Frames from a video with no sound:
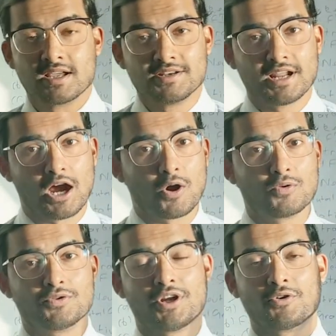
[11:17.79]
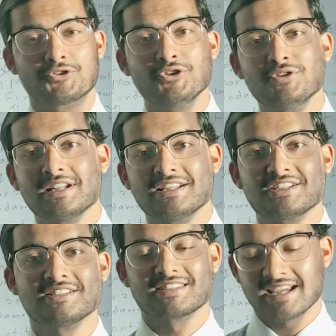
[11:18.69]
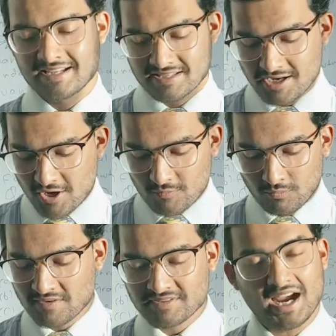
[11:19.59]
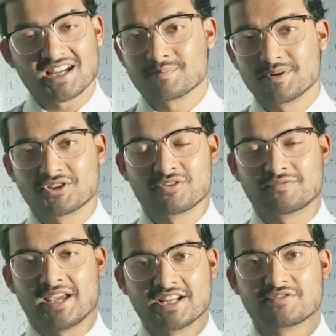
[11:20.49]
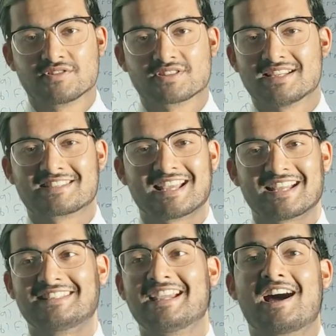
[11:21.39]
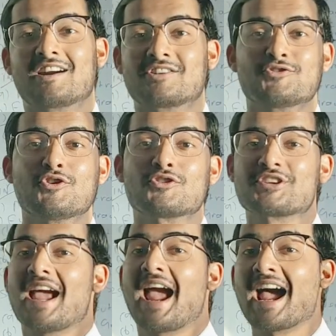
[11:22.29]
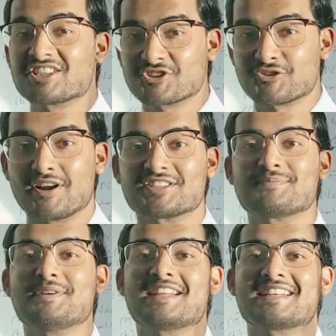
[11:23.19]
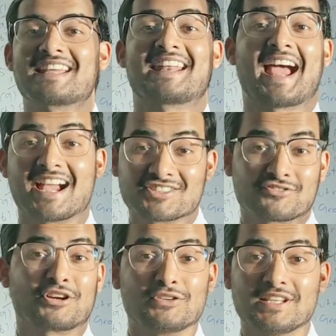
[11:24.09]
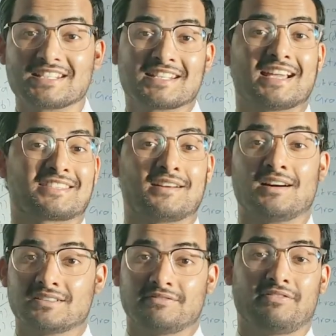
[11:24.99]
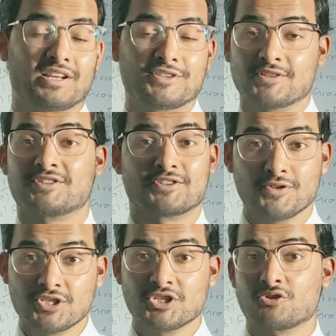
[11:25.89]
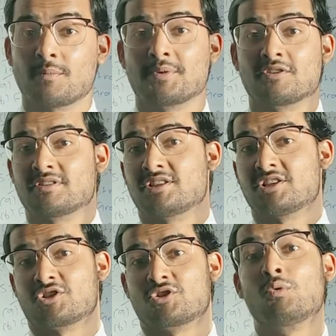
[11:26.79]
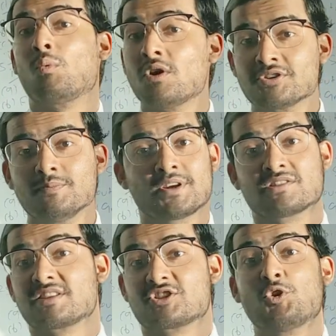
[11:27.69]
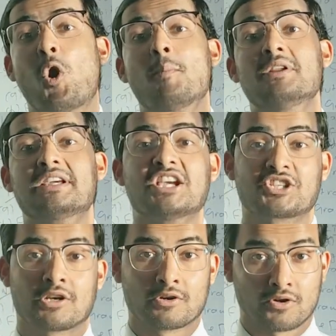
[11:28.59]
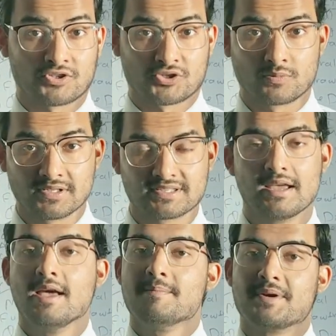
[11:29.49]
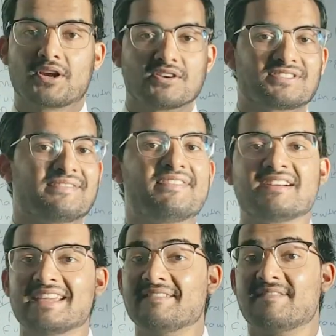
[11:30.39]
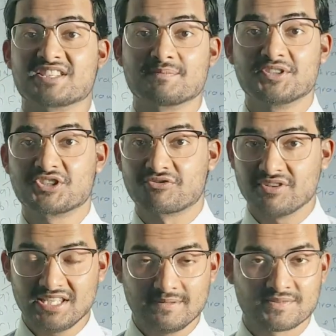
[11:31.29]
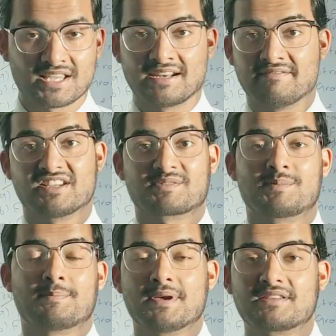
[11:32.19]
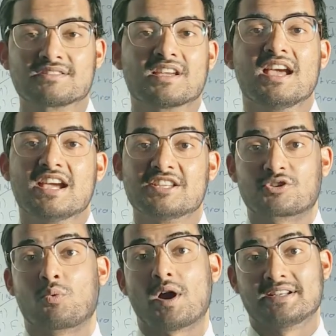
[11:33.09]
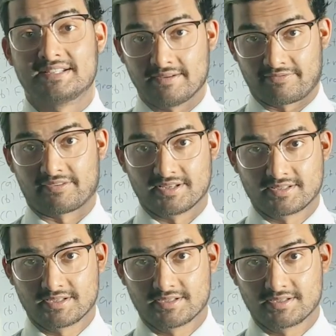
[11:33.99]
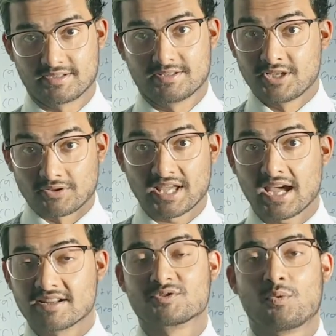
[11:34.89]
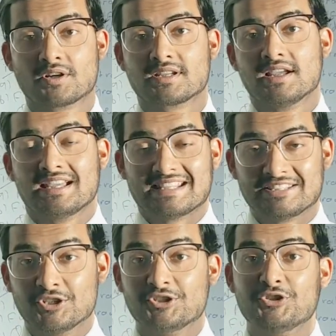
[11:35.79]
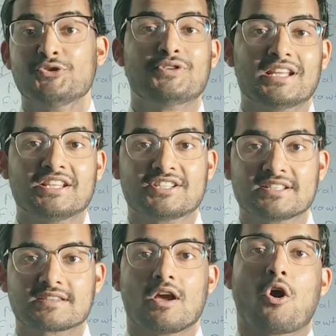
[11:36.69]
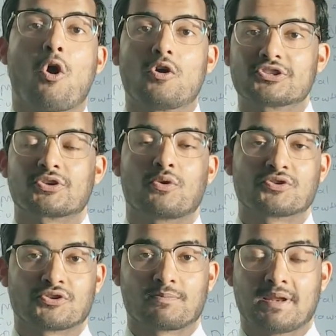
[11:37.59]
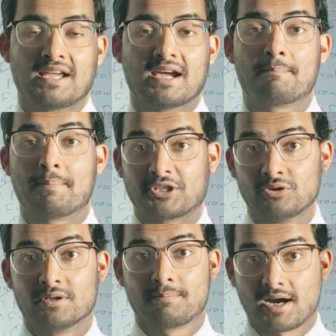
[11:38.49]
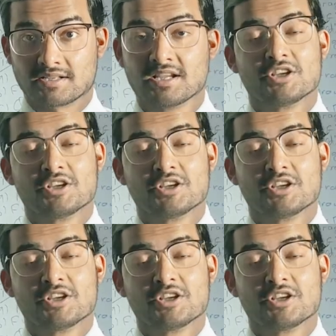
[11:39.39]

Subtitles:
Now due diligence is one of the aspects of the hedge funds is that they are not as transparent and as regulated as the other financial institutions, not because they just don't want to, because there's no obligation in laws towards, because their very investment streams and investment methods is quite different. Now that is what the due diligence also goes on to play a peculiar part.